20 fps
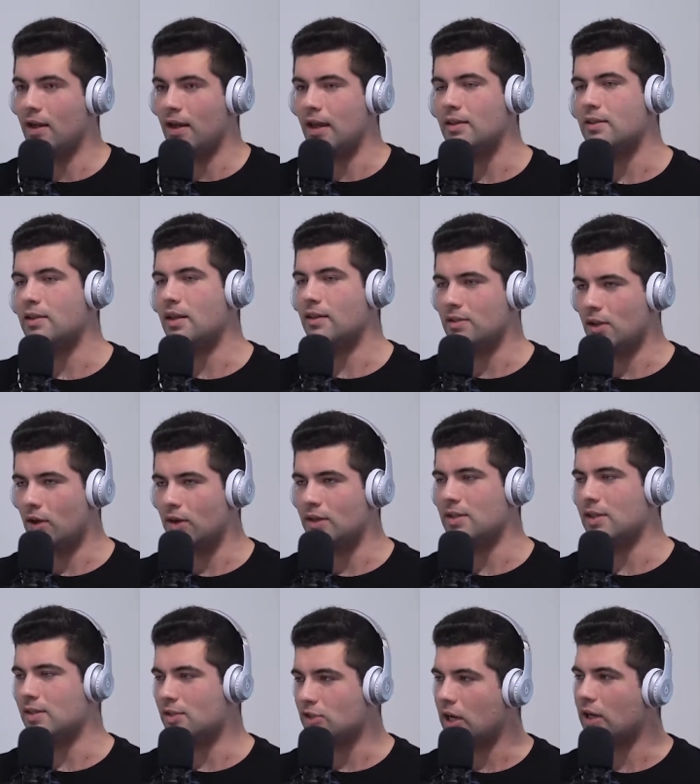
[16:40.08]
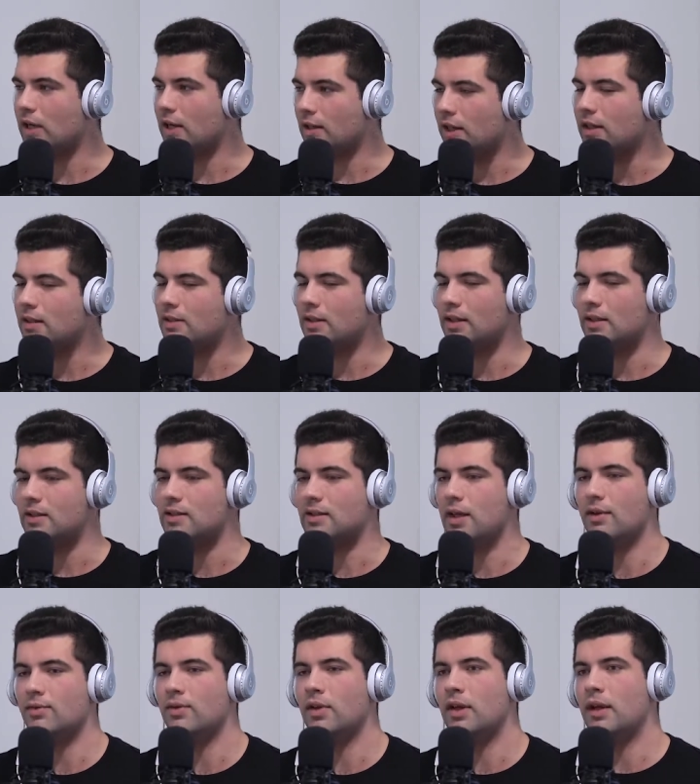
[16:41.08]
as long as he's checking LinkedIn and
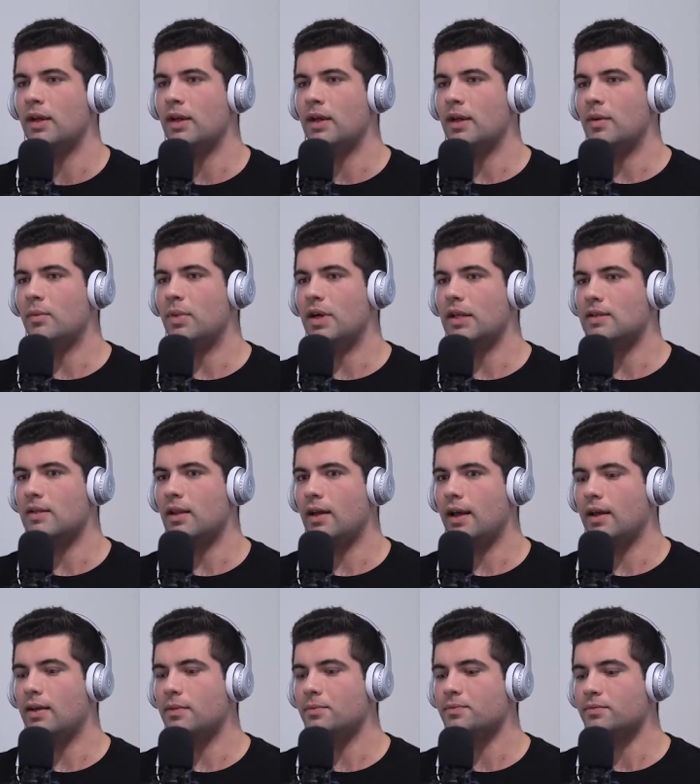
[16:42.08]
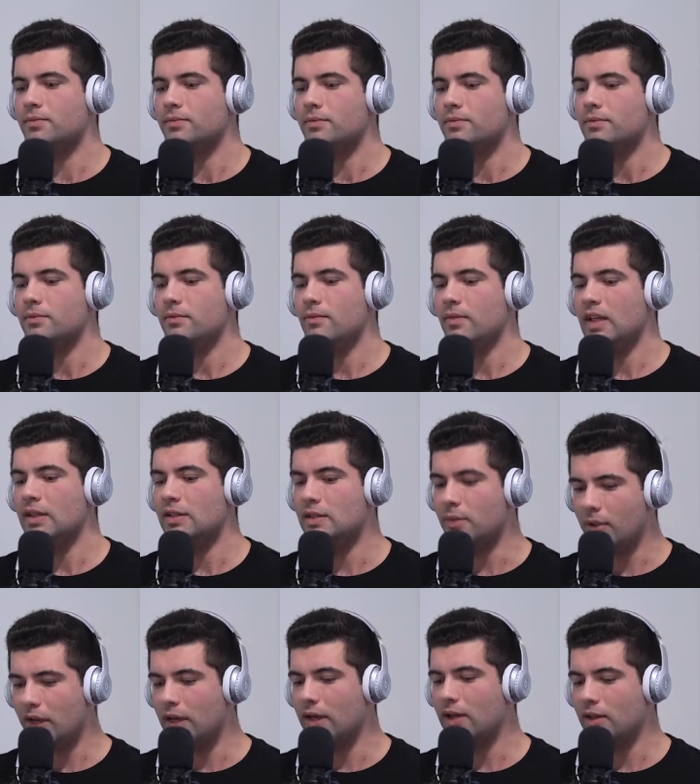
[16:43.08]
stuff. But it's like,
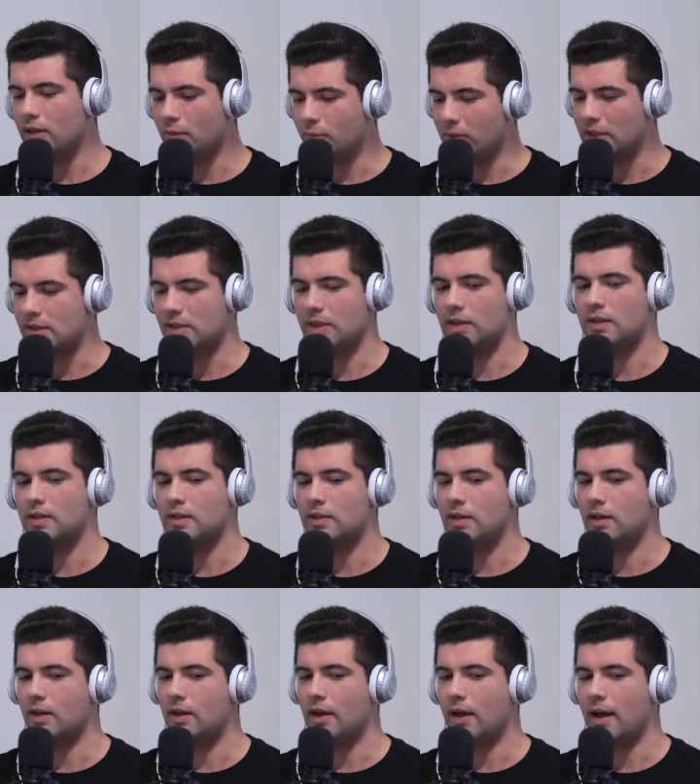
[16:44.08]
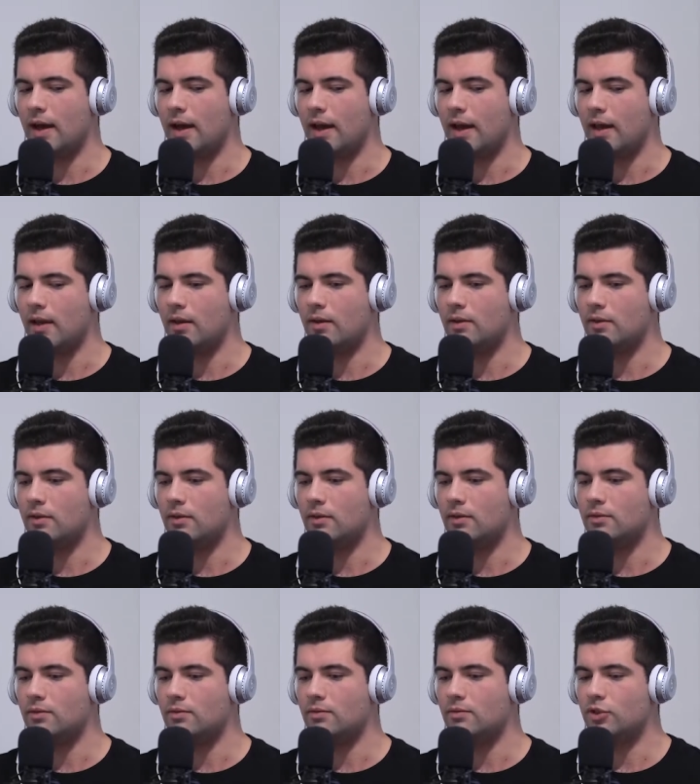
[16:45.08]
depending on the business, I
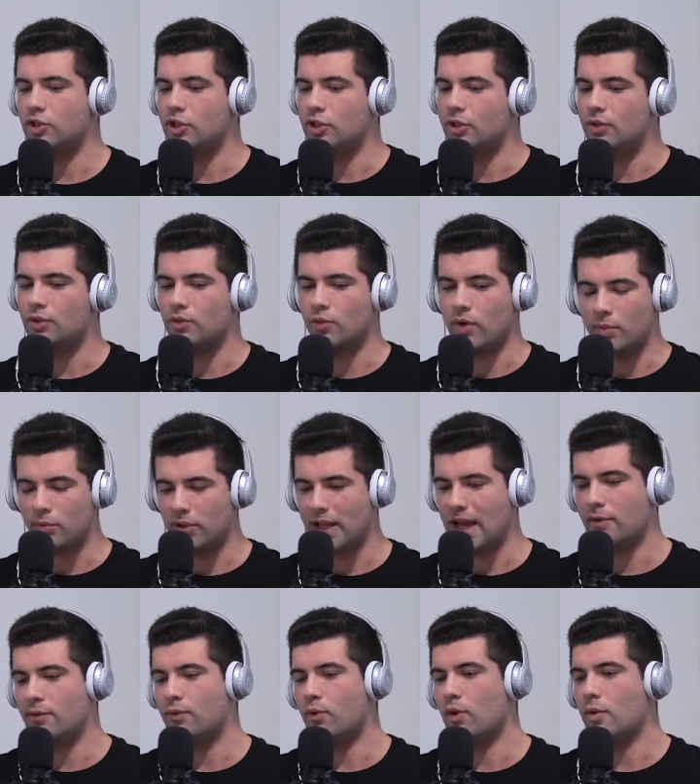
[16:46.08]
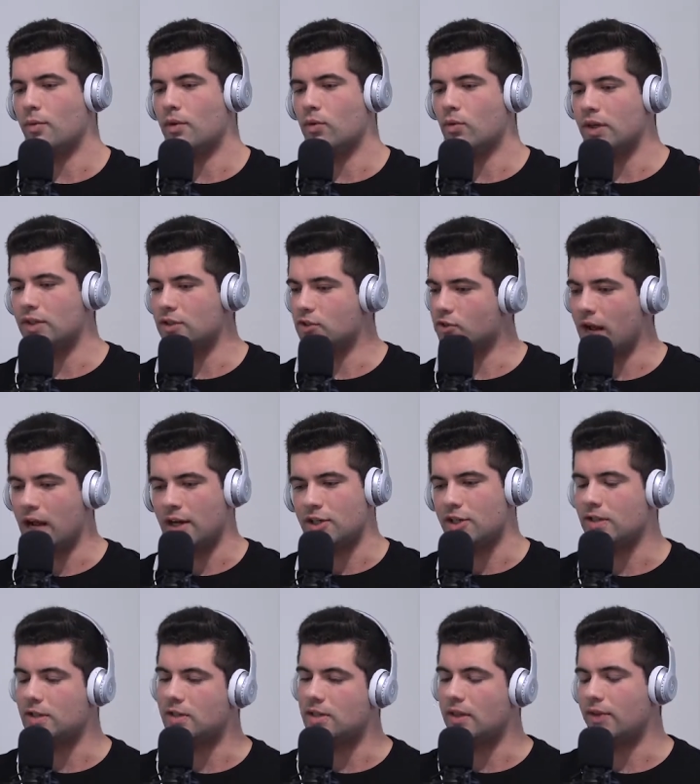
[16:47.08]
choose what platform and what
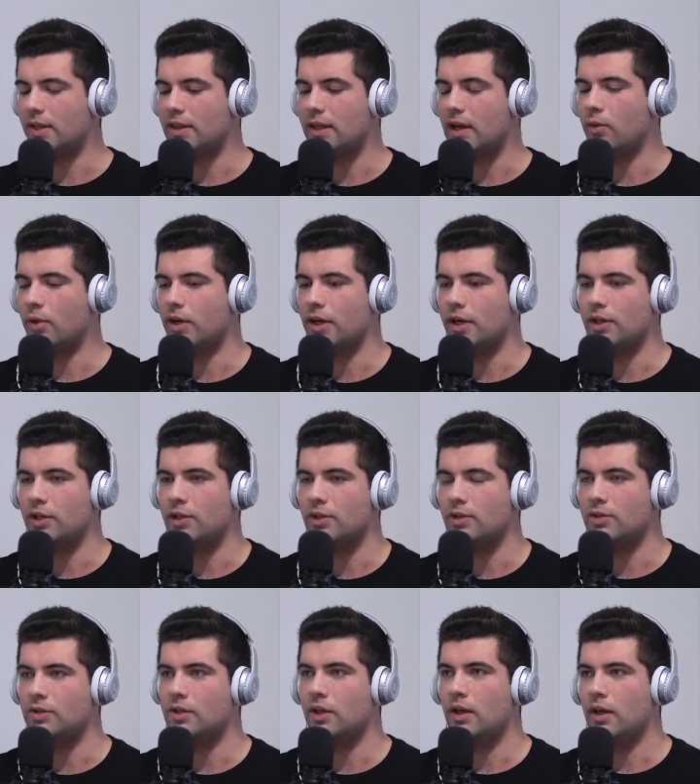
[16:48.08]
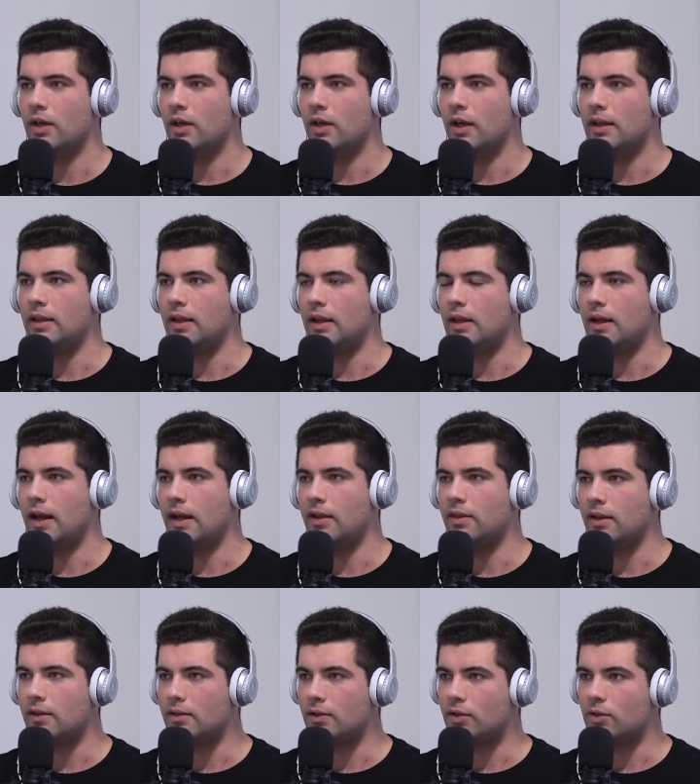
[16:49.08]
strategies and stuff like that we're going to use. And then I
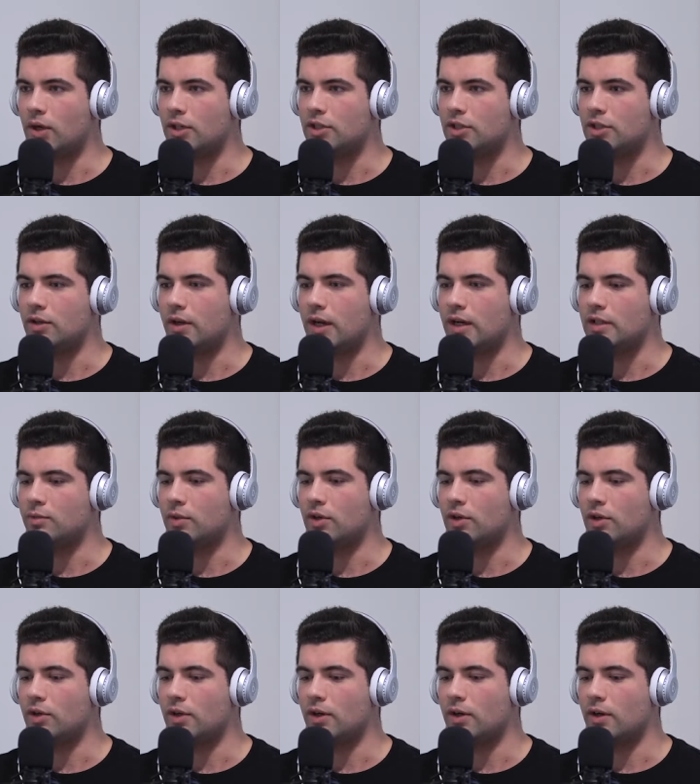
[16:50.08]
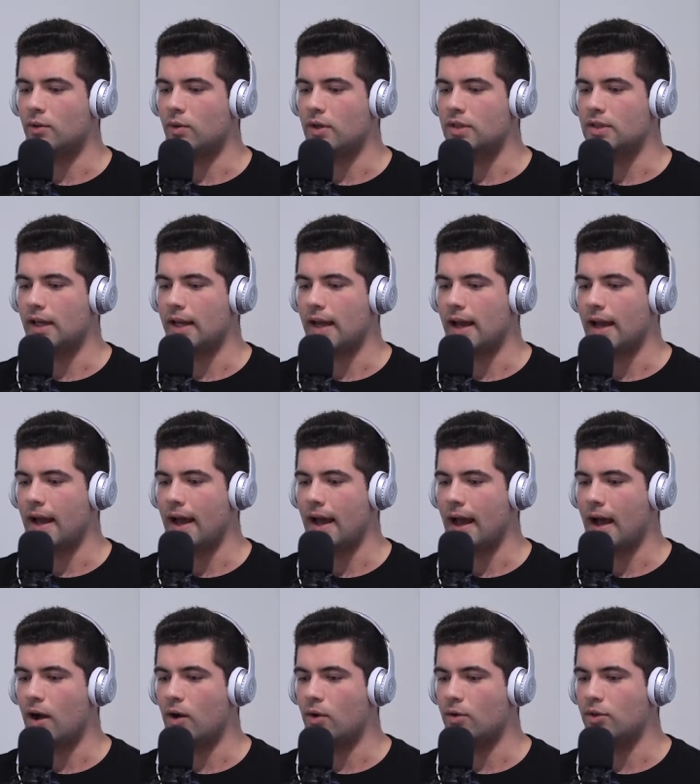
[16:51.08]
think the question you asked me earlier was like,
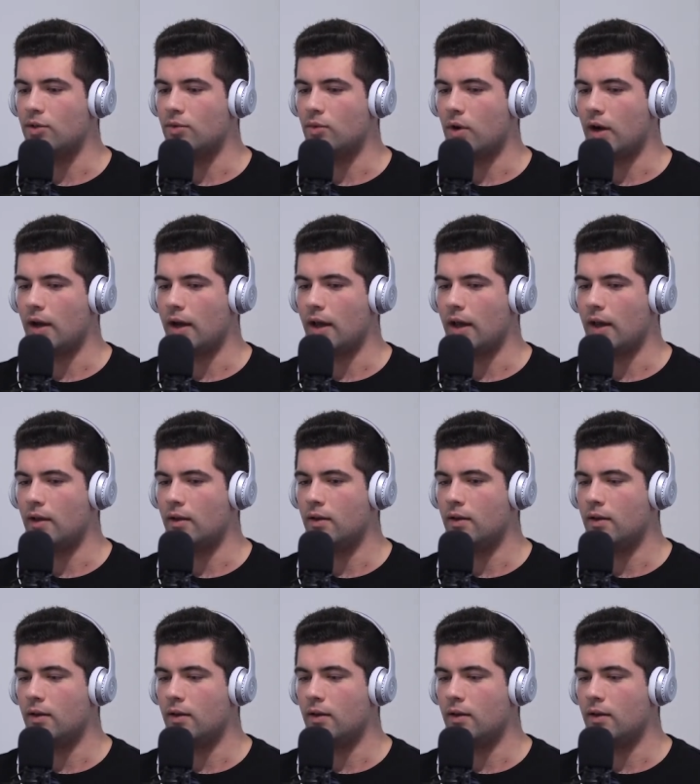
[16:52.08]
how do I